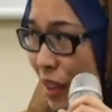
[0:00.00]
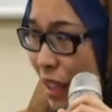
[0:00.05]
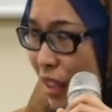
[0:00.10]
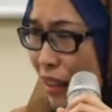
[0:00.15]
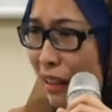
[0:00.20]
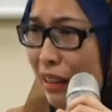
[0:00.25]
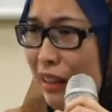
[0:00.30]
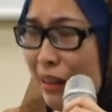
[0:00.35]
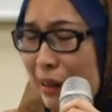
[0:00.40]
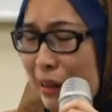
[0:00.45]

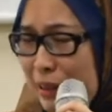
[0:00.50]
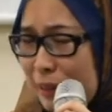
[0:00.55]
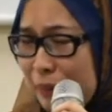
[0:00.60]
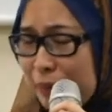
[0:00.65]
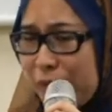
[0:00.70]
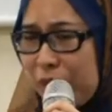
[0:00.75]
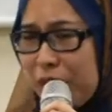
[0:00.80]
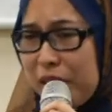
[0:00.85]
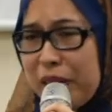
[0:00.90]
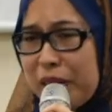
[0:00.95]

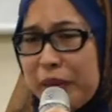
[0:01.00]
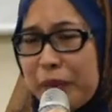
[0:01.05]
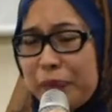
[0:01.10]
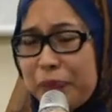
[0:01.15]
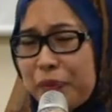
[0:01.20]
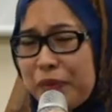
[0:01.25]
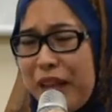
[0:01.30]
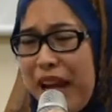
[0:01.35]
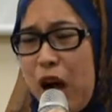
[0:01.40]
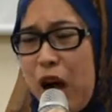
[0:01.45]

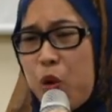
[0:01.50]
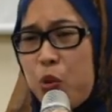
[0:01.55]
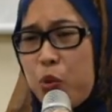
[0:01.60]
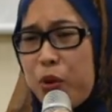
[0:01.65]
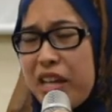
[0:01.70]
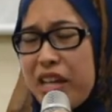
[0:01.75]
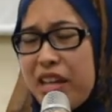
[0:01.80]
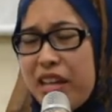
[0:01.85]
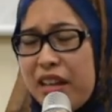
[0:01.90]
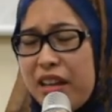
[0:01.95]
how
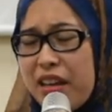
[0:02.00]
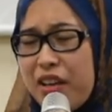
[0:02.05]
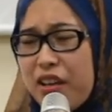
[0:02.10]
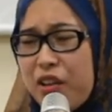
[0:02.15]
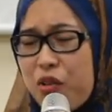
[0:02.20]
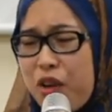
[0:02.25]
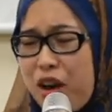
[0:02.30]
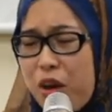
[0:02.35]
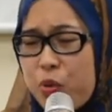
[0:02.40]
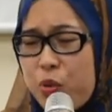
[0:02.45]

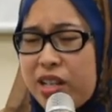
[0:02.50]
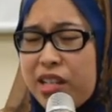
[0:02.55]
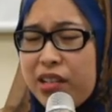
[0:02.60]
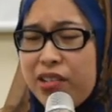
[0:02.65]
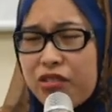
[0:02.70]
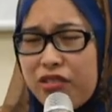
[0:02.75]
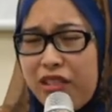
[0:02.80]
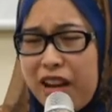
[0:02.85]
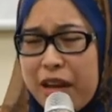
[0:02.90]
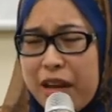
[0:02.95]
we
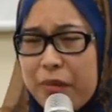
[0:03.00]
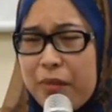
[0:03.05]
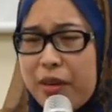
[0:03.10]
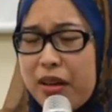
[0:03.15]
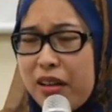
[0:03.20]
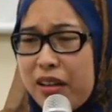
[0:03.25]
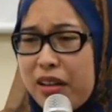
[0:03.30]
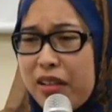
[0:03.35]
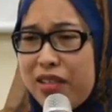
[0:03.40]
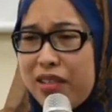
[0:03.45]
describe
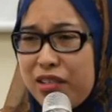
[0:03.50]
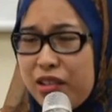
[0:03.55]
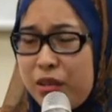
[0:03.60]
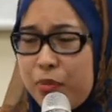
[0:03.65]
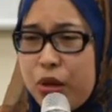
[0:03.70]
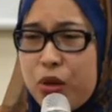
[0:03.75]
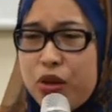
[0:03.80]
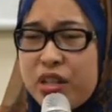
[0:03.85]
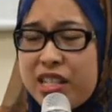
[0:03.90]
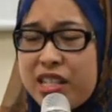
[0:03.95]
these
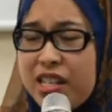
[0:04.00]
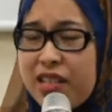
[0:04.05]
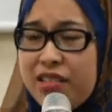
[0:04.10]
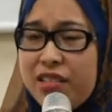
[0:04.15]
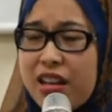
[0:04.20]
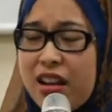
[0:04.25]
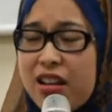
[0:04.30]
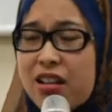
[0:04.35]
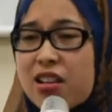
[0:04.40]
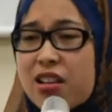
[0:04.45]
communities,
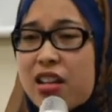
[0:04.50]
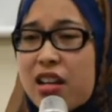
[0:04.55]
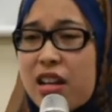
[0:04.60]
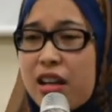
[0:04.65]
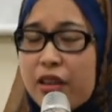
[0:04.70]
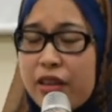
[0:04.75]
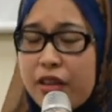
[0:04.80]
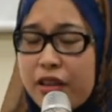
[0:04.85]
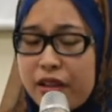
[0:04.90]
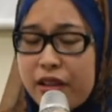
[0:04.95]

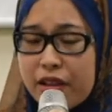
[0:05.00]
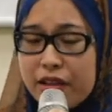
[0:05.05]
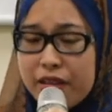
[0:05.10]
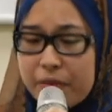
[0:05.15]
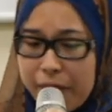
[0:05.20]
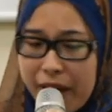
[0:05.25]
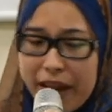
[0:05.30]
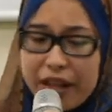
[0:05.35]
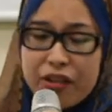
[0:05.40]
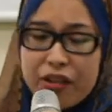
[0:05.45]
the
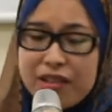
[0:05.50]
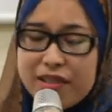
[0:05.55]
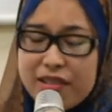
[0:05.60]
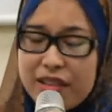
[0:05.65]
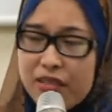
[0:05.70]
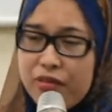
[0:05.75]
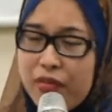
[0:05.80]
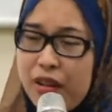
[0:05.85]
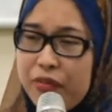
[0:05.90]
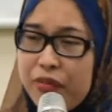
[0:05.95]
migrants
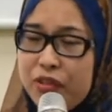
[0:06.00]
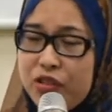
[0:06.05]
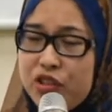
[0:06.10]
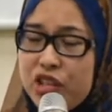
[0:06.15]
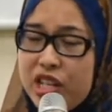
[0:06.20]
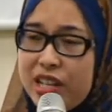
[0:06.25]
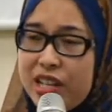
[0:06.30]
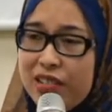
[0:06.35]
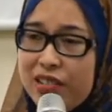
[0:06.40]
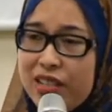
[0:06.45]
and the
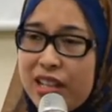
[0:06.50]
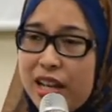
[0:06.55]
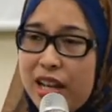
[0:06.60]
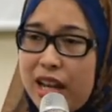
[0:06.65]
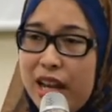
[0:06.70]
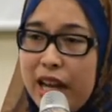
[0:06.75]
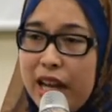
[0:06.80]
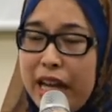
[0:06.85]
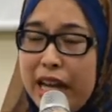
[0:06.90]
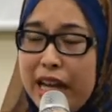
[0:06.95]
refugees,
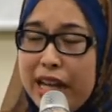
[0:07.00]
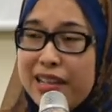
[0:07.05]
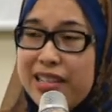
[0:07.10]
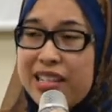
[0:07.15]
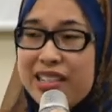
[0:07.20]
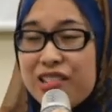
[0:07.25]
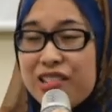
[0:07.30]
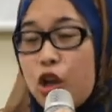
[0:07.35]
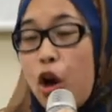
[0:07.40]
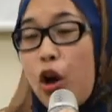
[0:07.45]
it
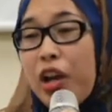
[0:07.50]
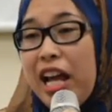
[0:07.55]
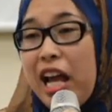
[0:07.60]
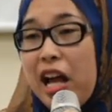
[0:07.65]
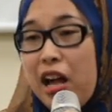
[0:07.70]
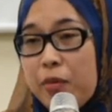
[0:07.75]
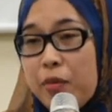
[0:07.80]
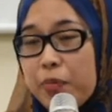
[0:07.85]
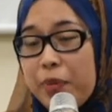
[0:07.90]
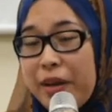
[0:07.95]
does not
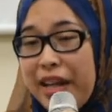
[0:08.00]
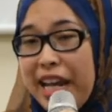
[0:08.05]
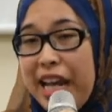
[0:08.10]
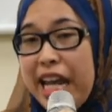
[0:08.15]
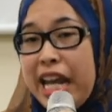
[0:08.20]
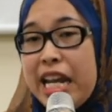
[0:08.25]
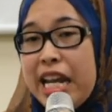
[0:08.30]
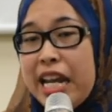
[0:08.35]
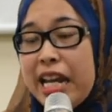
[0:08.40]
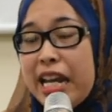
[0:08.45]
help
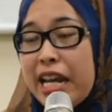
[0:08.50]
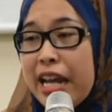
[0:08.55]
in